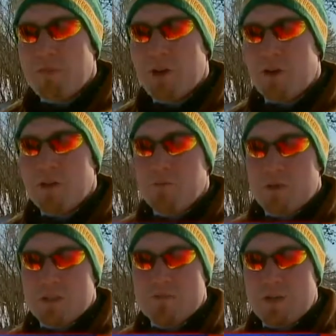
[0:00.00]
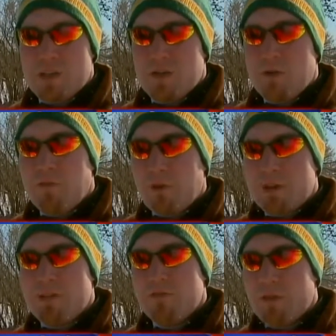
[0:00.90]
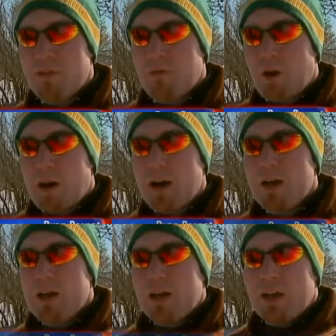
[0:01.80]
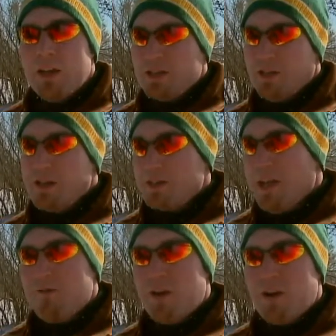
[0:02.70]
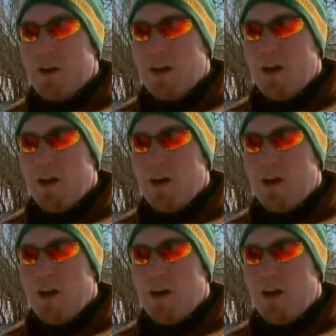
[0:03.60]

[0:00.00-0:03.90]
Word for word: You know, we're fishing about 14 feet of water so that's not very good at